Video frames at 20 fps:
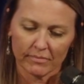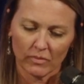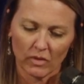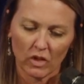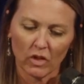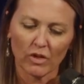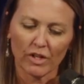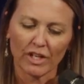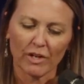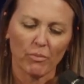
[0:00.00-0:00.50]

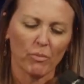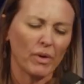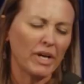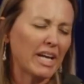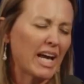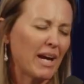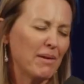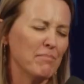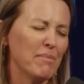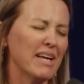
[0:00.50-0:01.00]
Lord, and
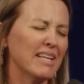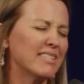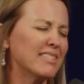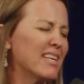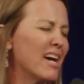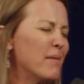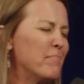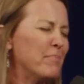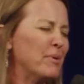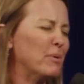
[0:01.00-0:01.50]
when I mess
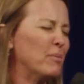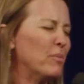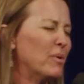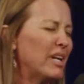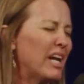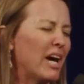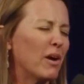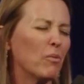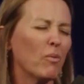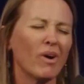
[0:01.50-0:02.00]
up and
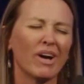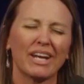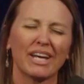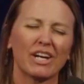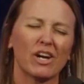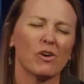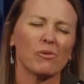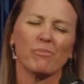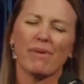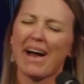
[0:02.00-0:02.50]
when I wanna
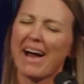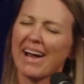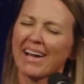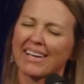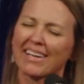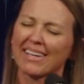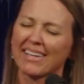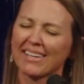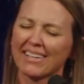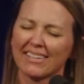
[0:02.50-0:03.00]
go
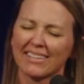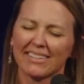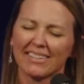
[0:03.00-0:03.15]
back